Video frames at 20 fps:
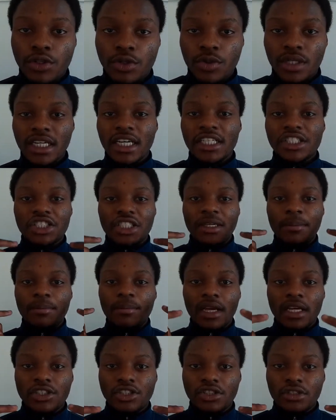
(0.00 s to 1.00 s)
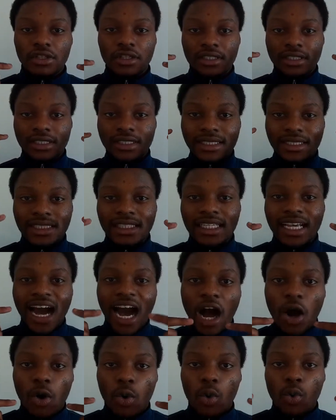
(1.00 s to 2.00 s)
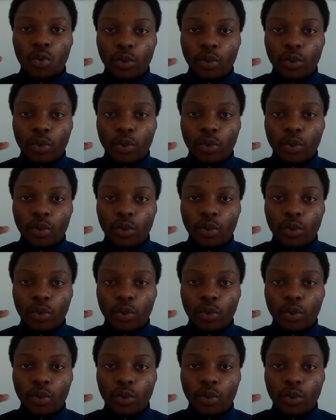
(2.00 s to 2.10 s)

We can actually measure and see how